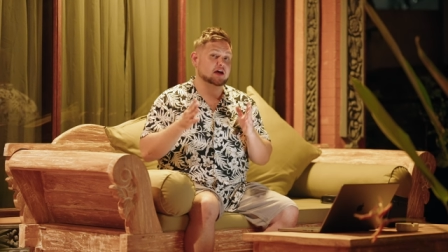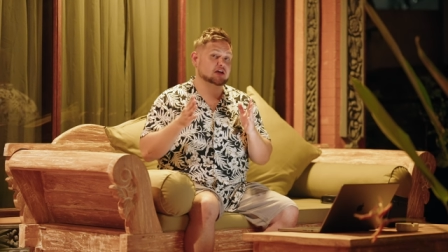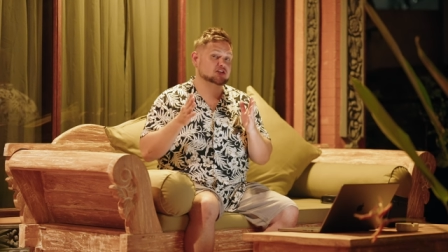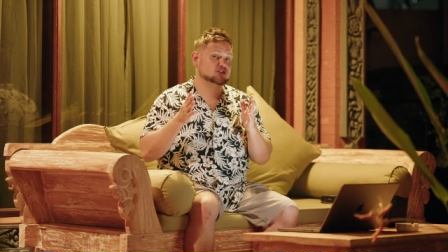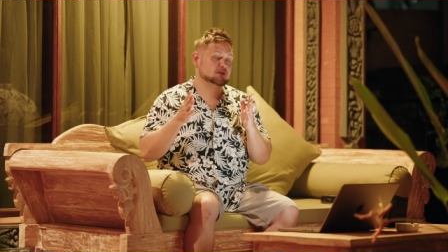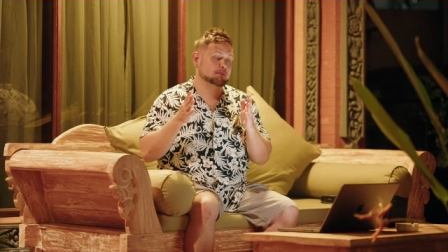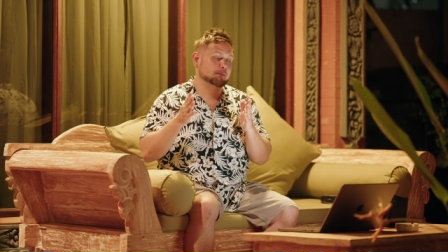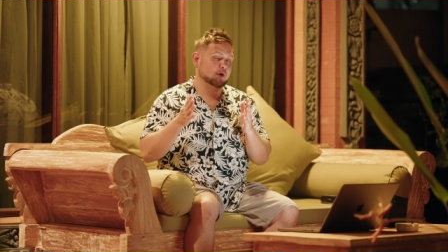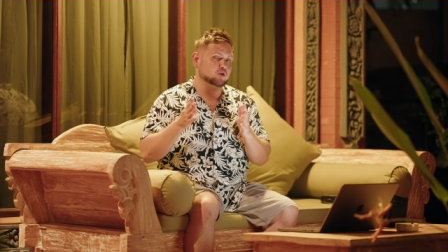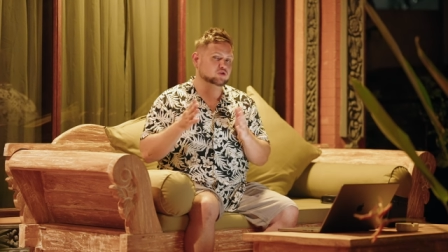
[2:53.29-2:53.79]

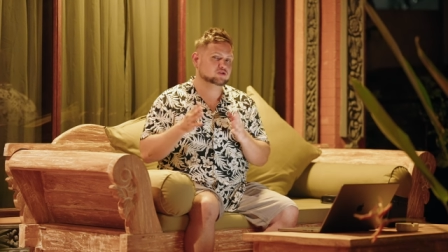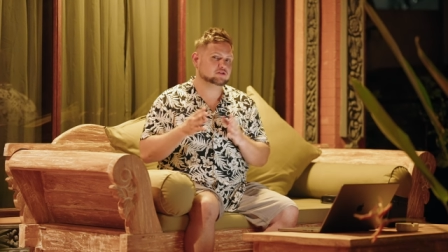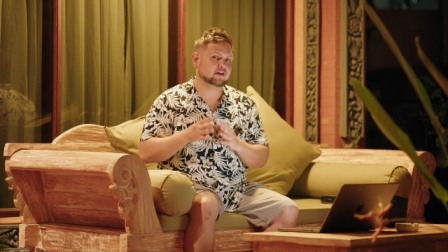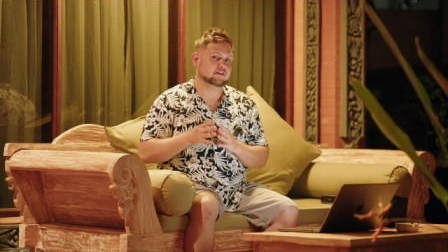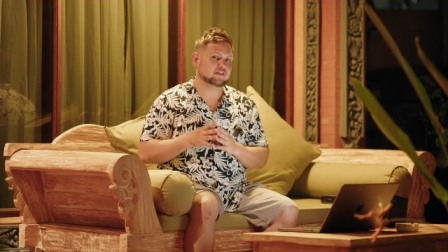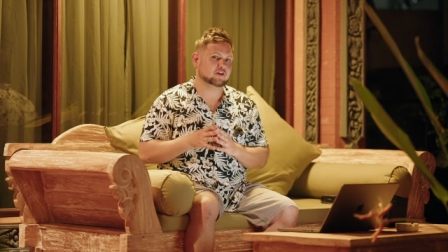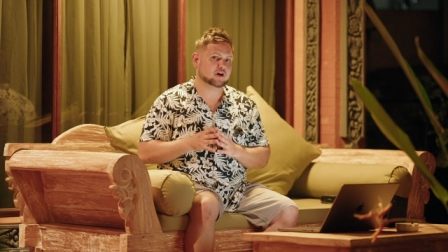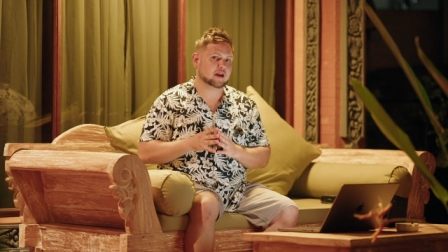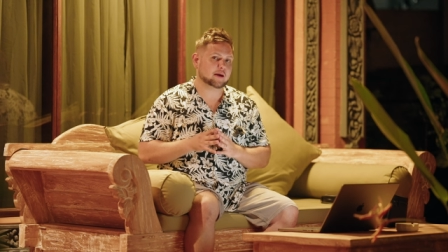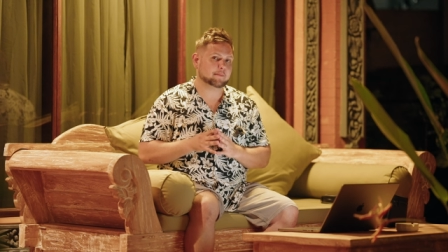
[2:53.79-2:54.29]
supposedly
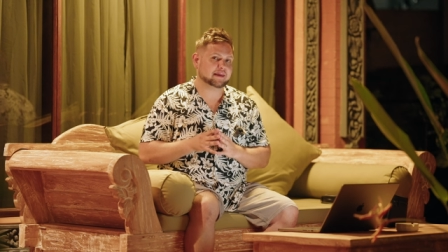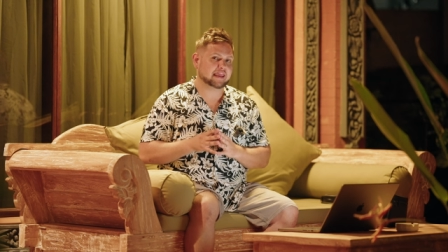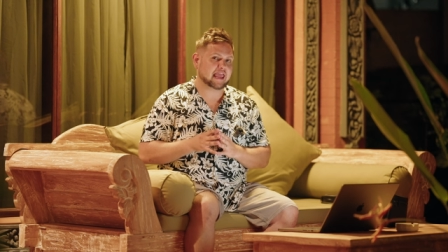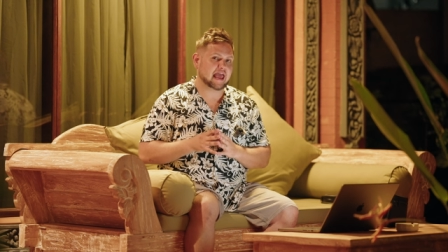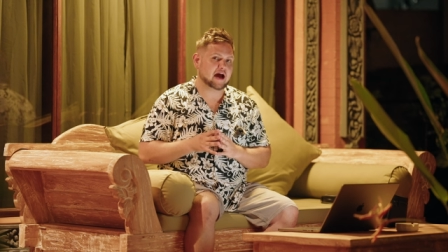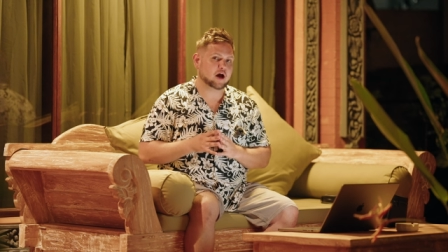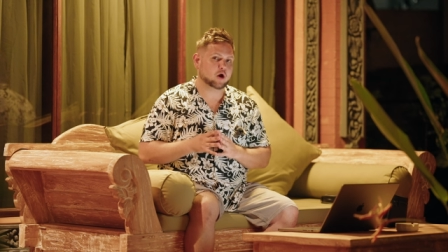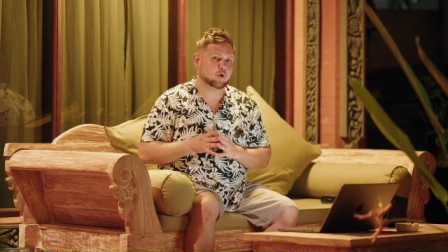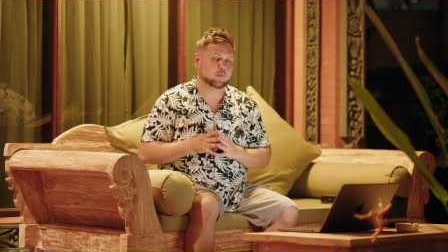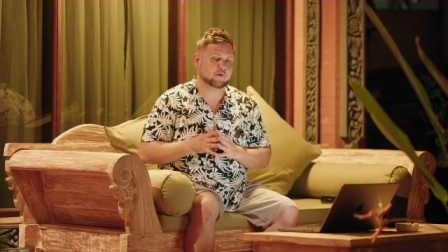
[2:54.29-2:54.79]
they're coming
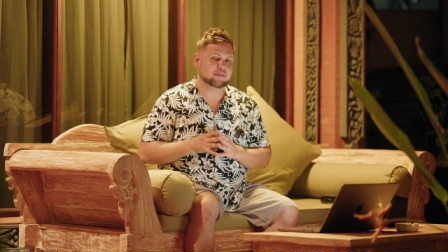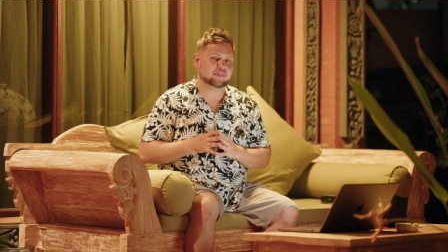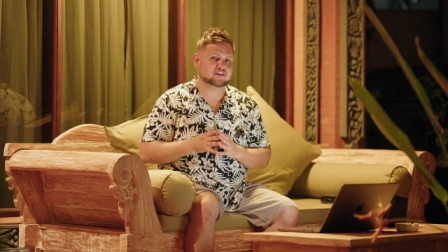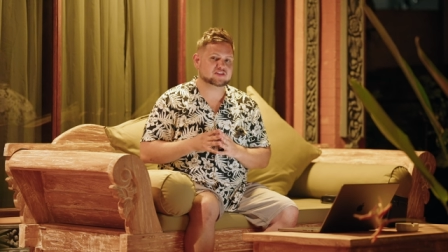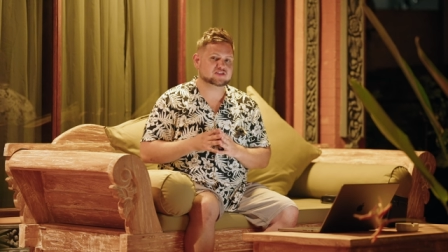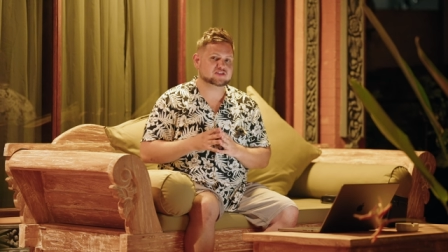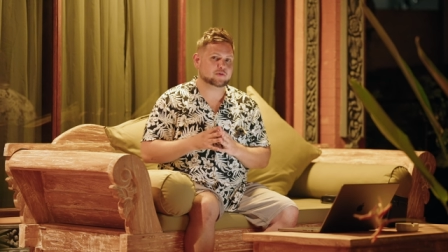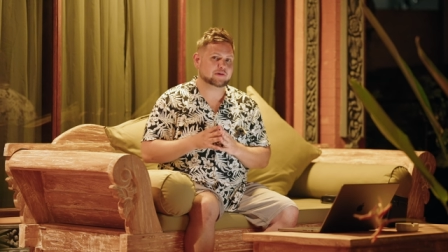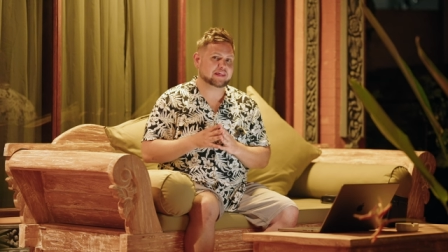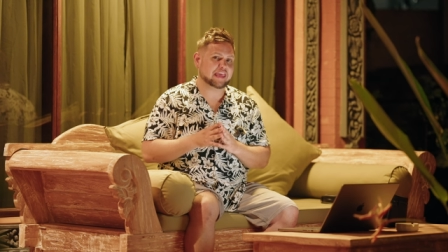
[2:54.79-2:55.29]
out with a
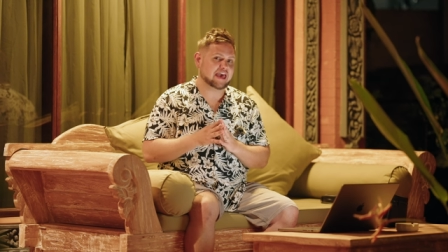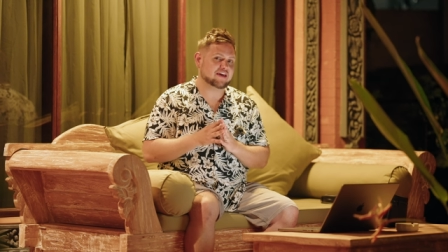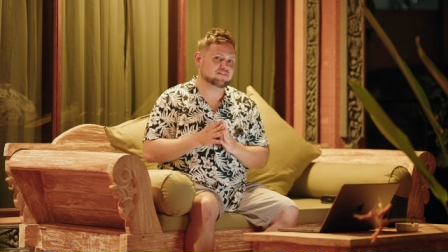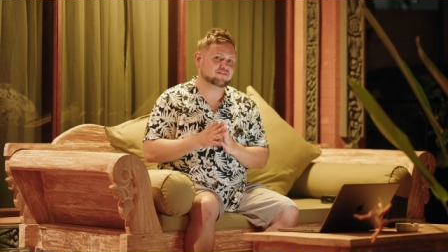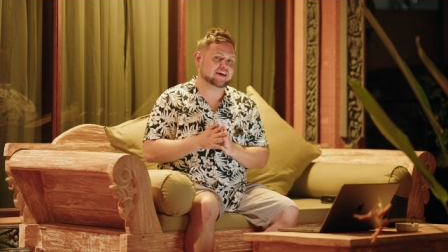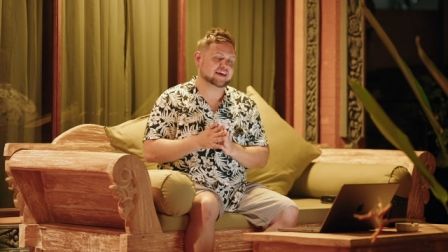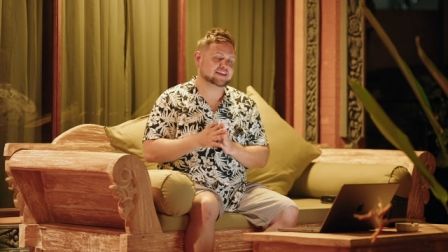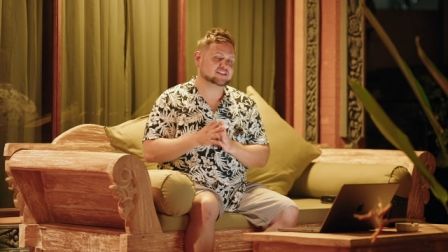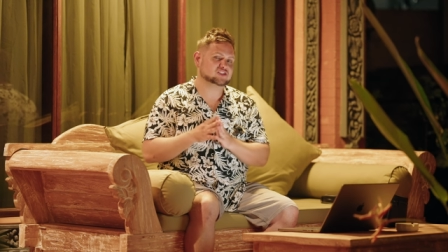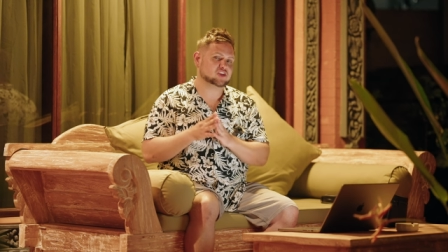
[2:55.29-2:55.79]
Sony
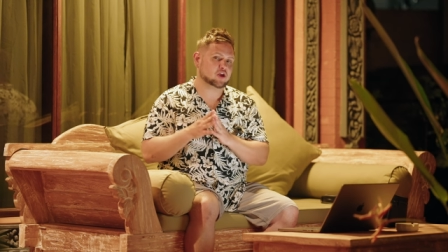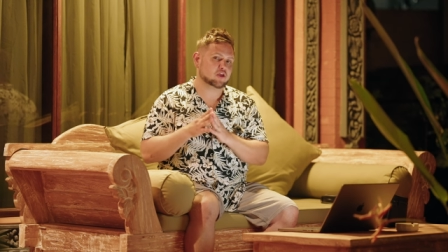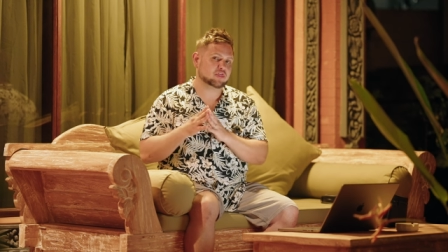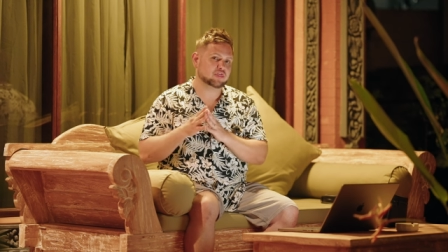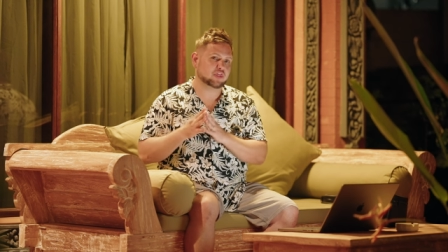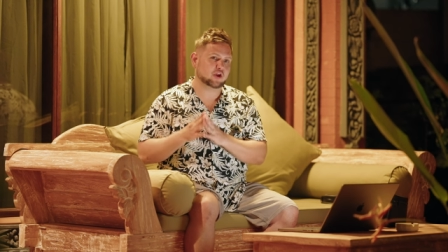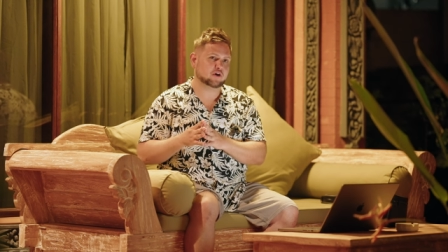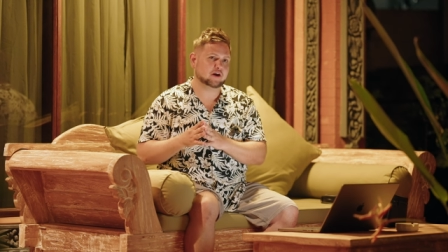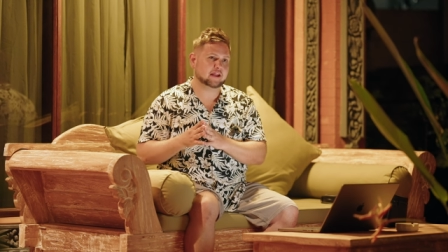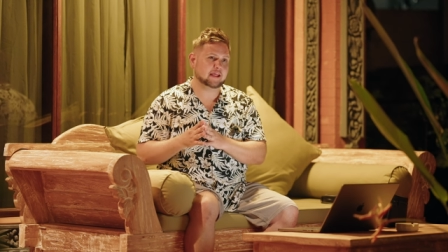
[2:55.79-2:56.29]

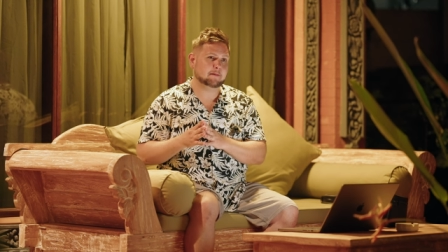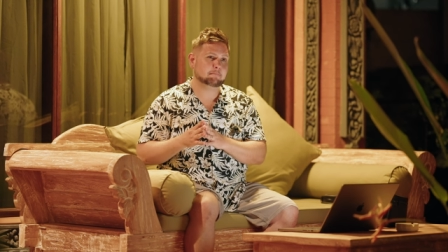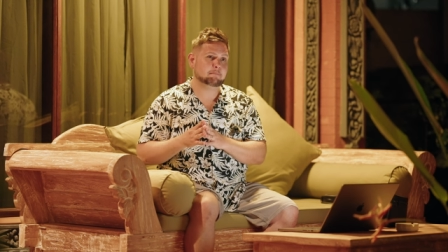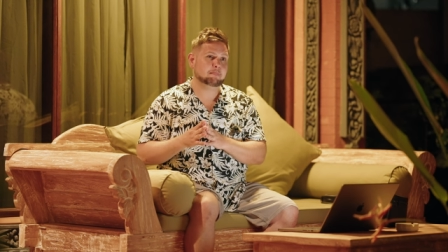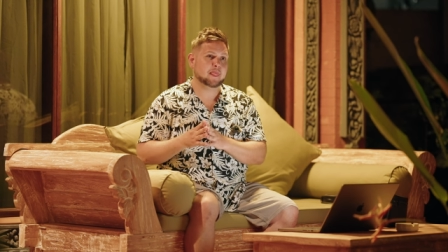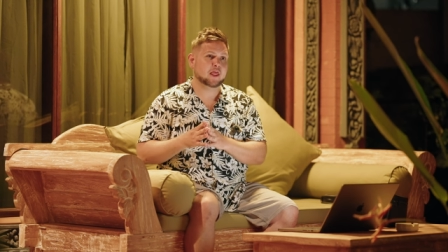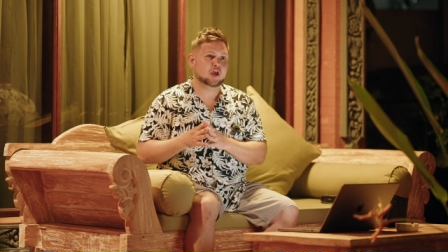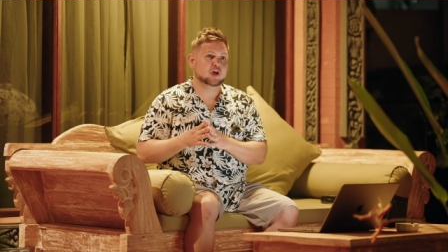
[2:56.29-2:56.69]
FX30.